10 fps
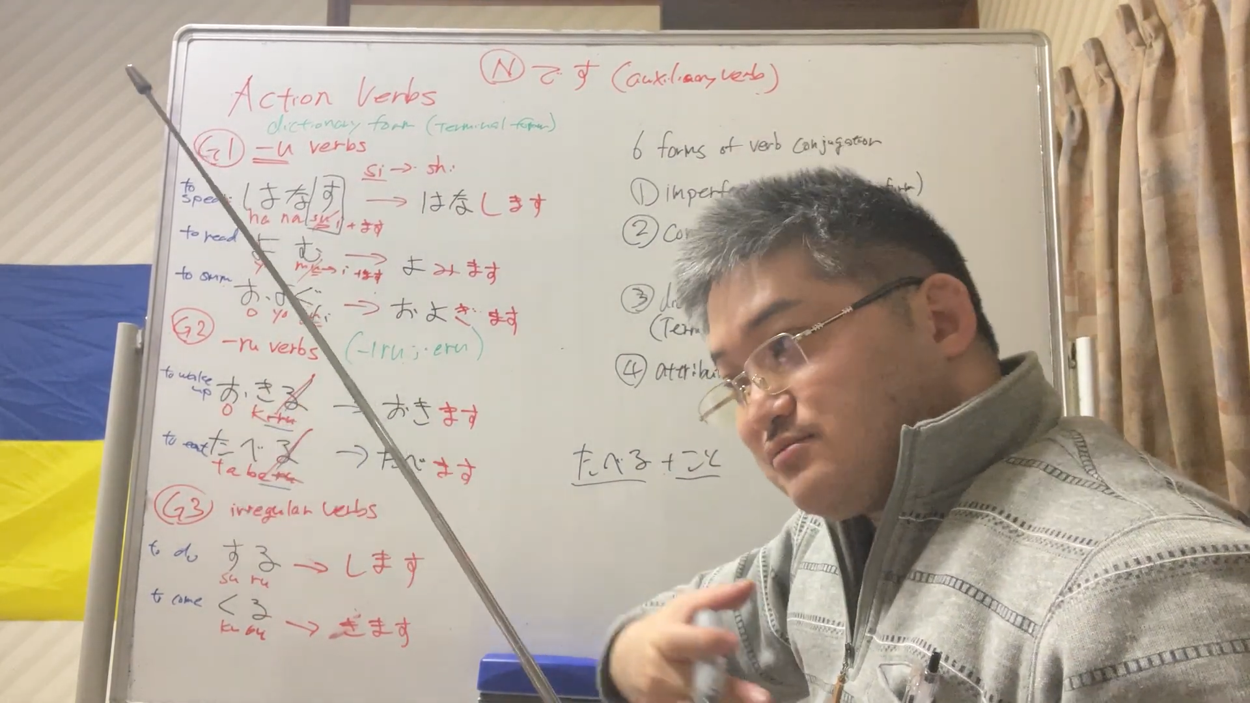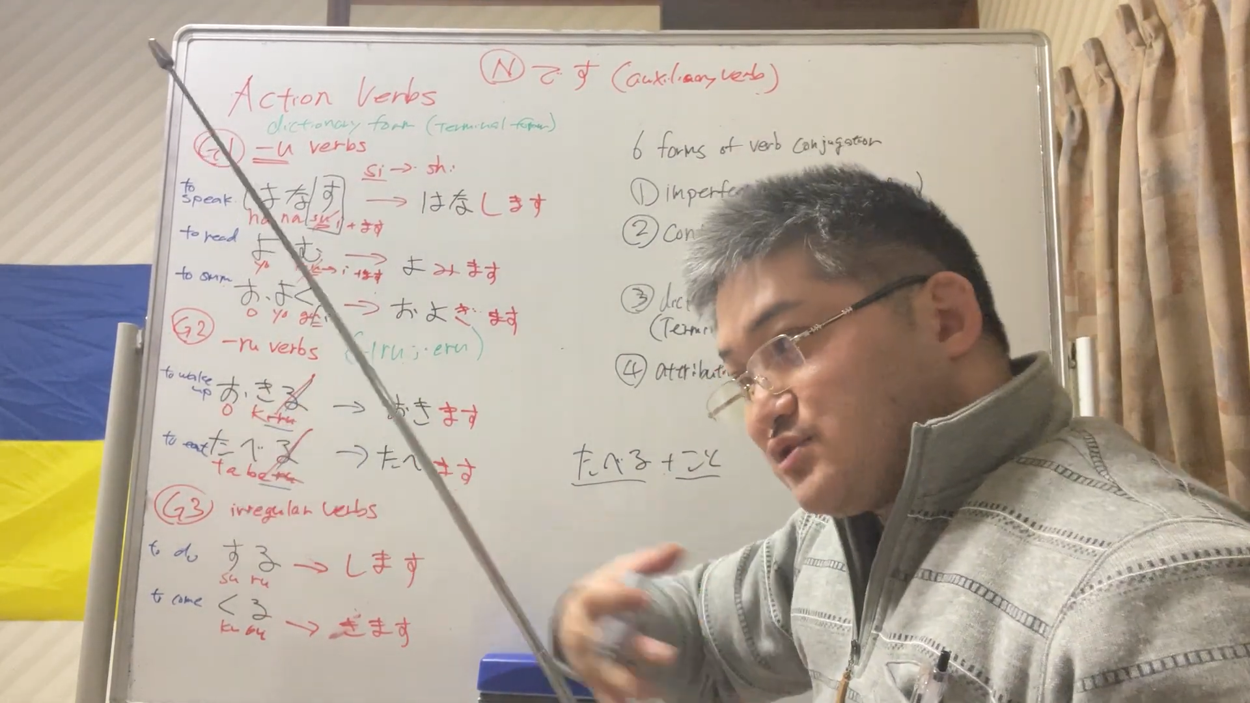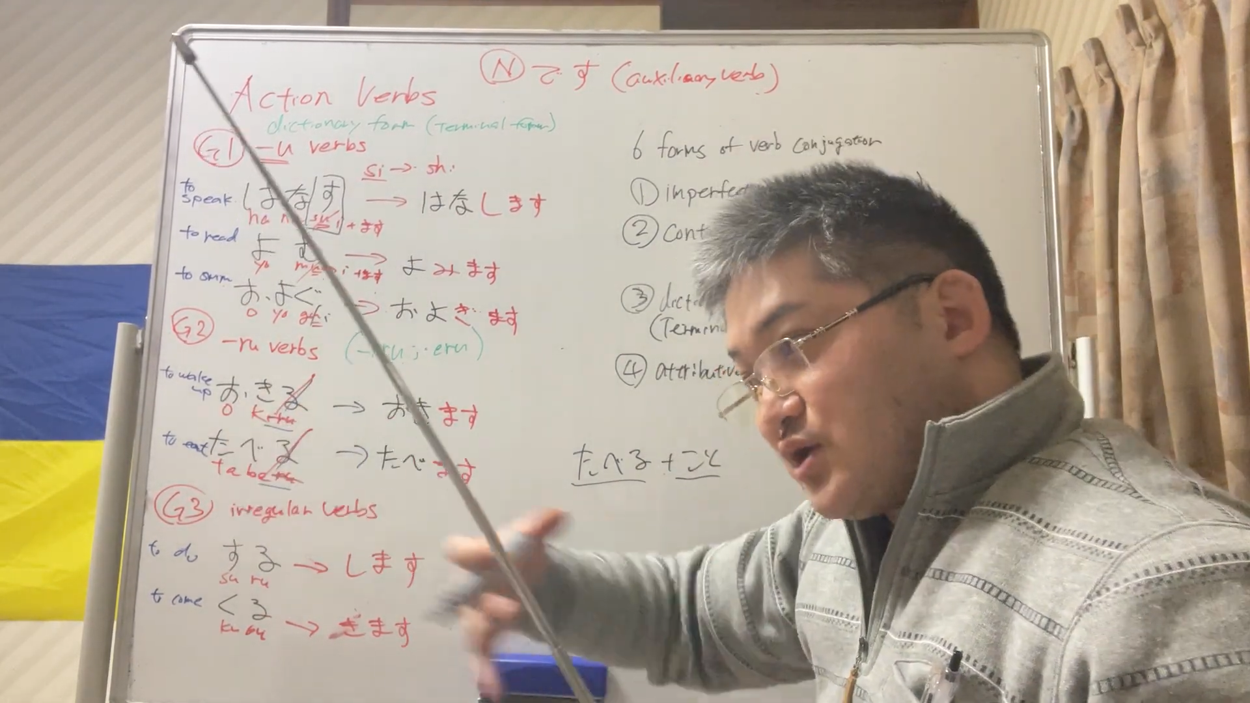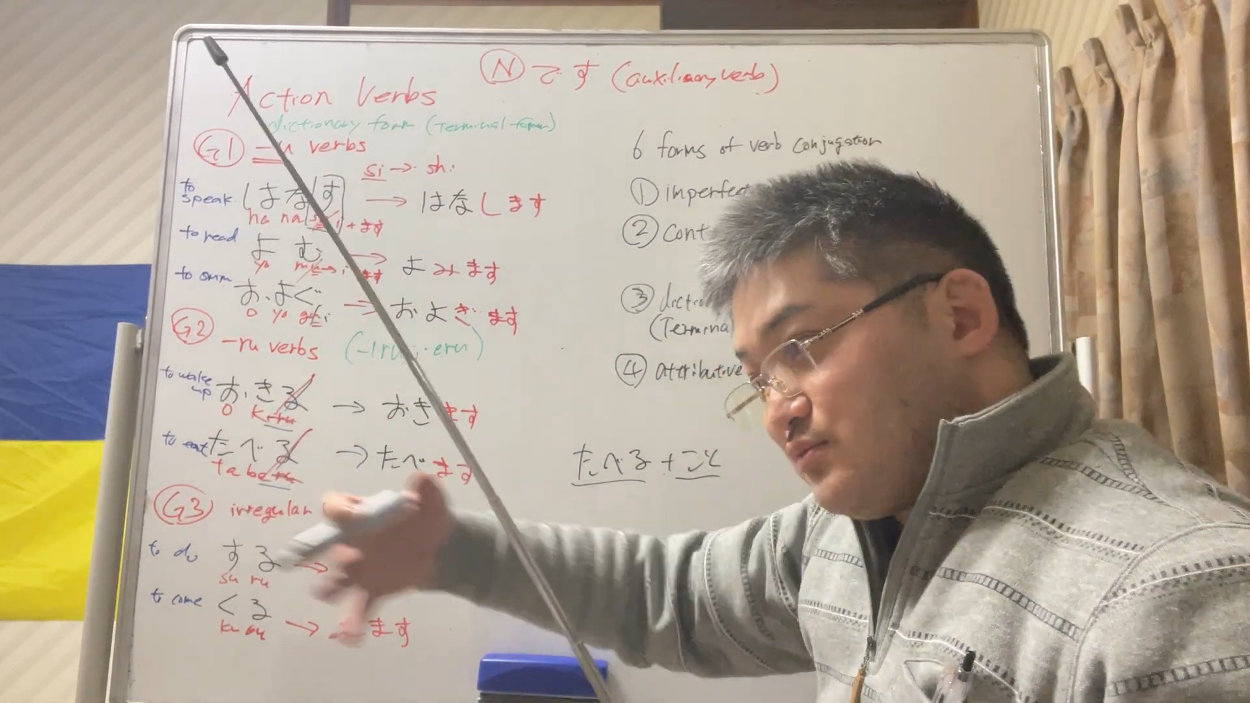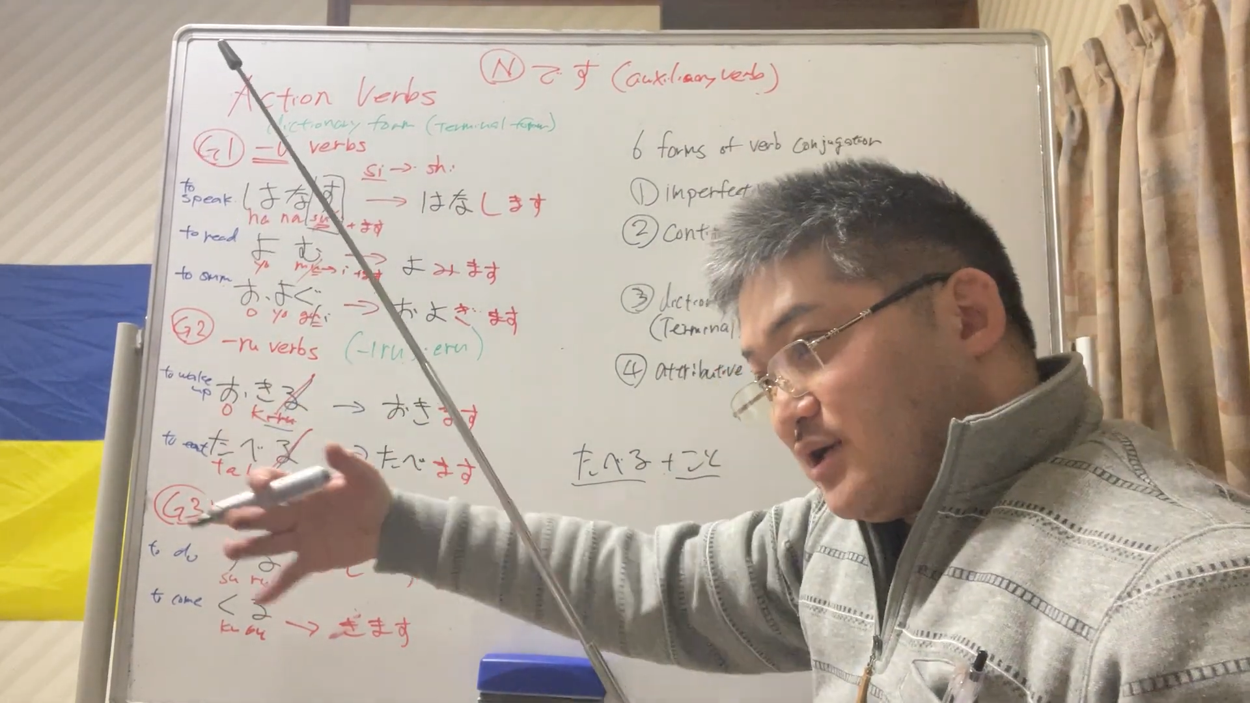
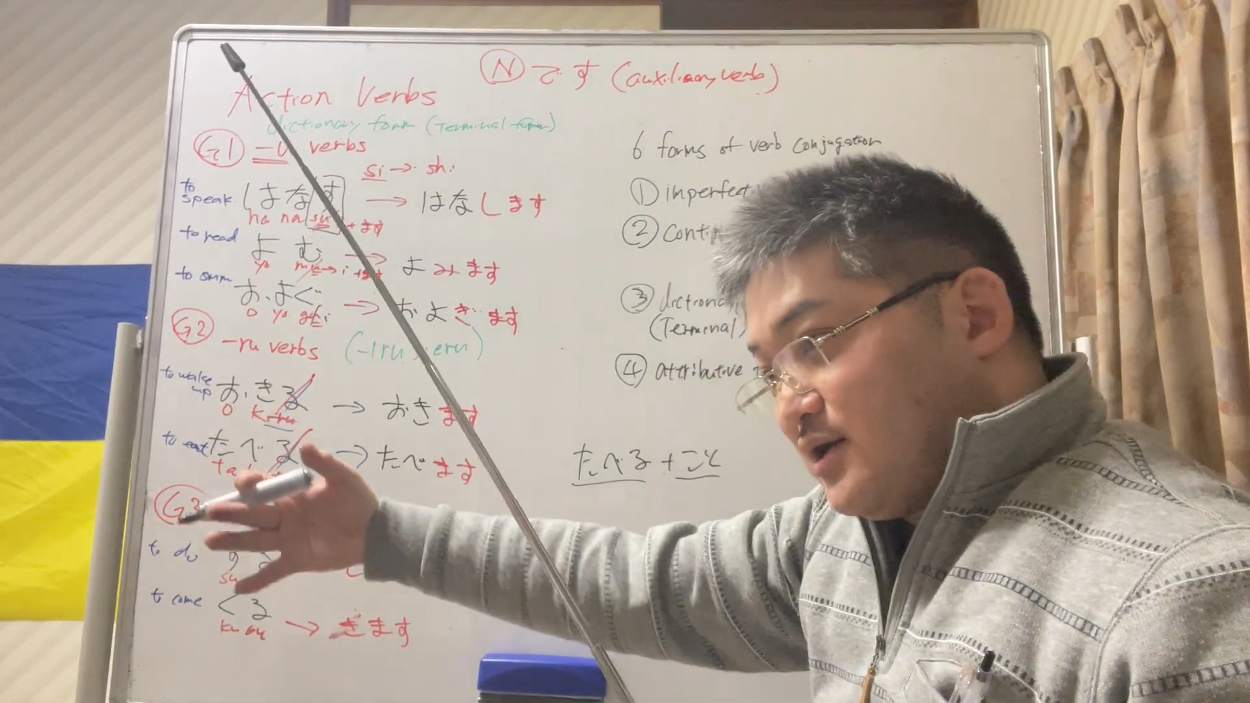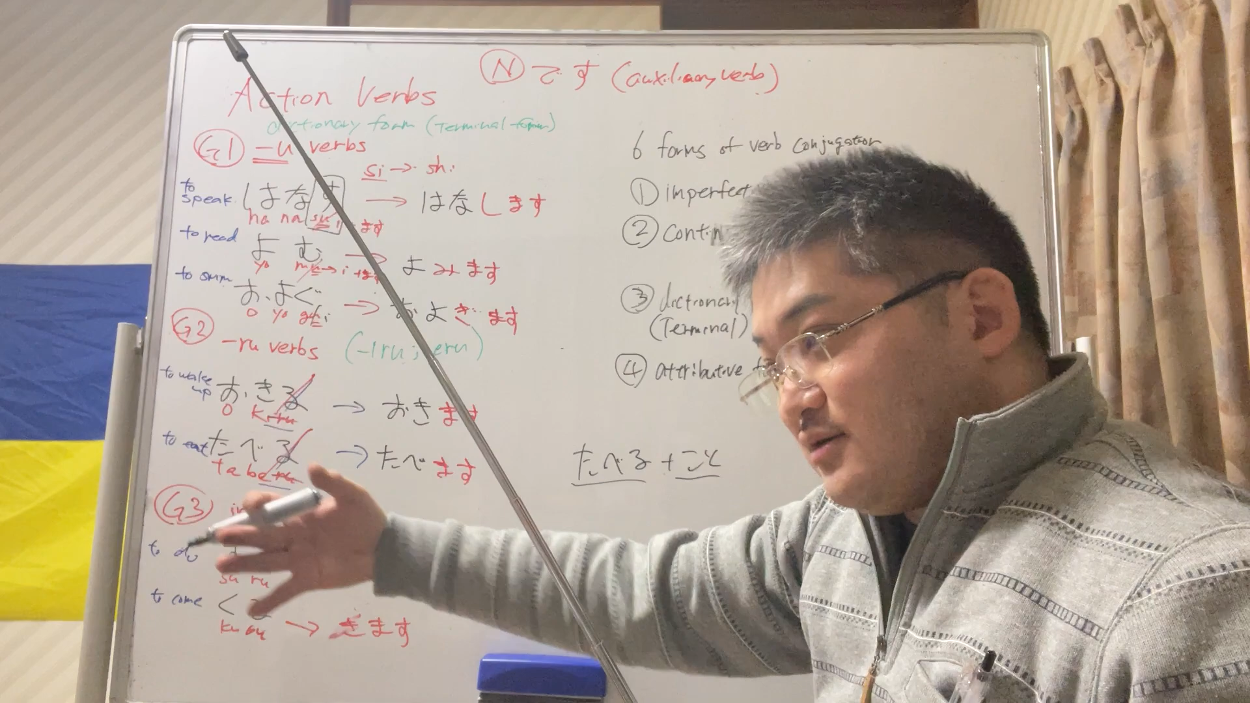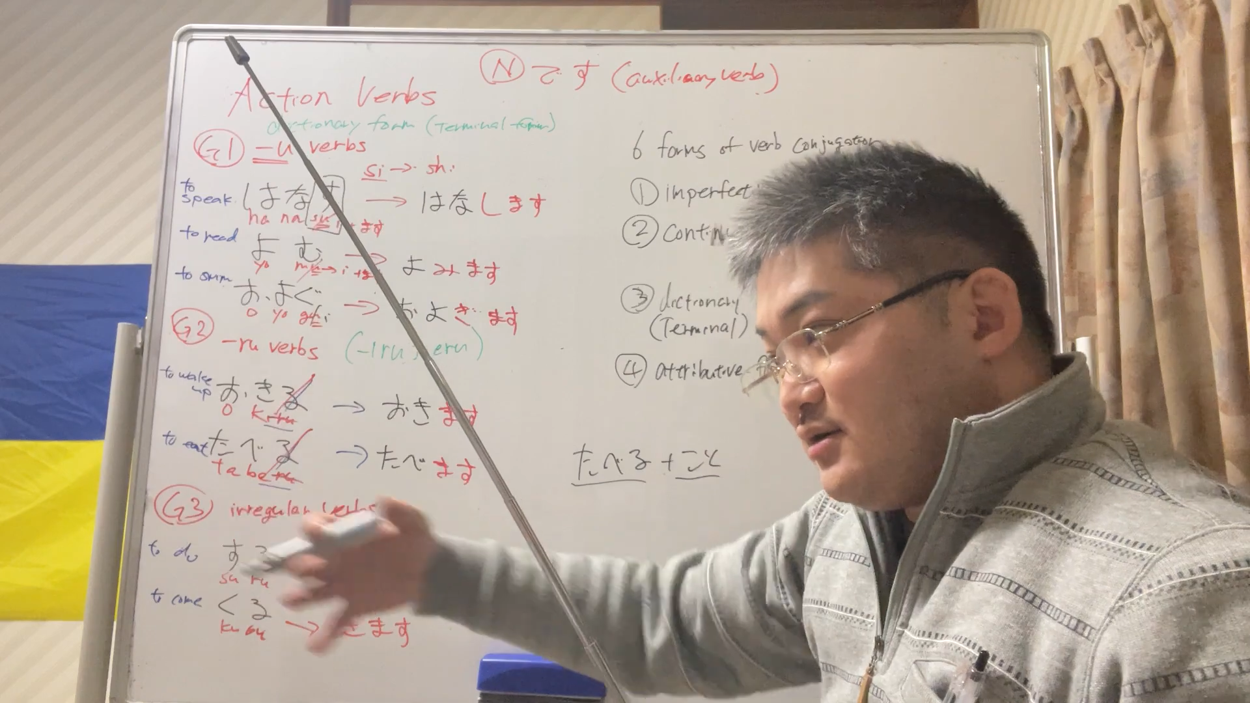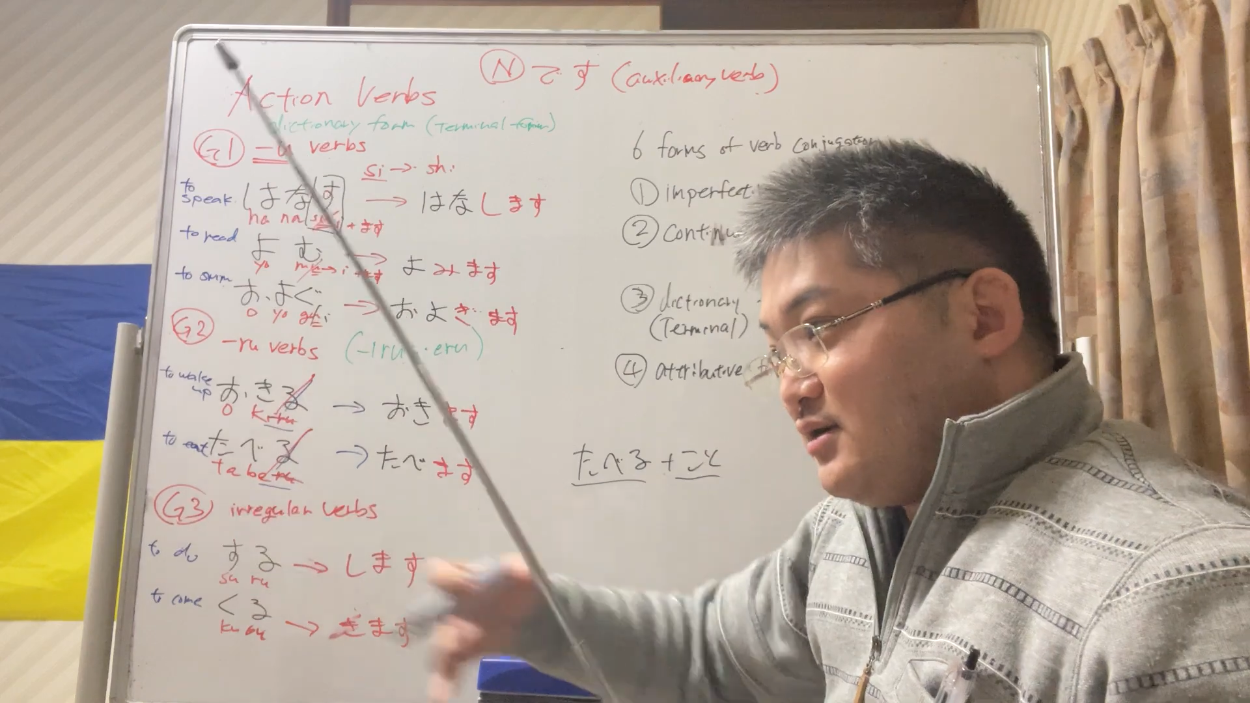sort of